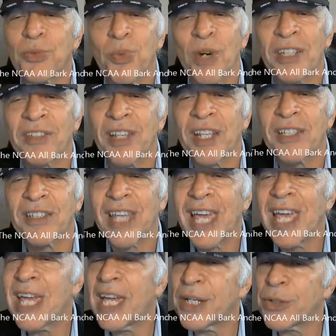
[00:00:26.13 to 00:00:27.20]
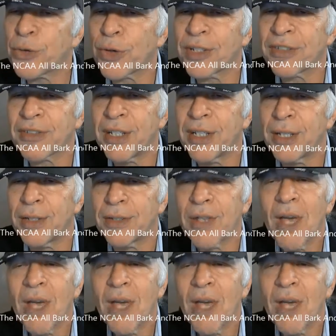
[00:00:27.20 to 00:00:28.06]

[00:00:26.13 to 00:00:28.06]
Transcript: presidents, and trustees.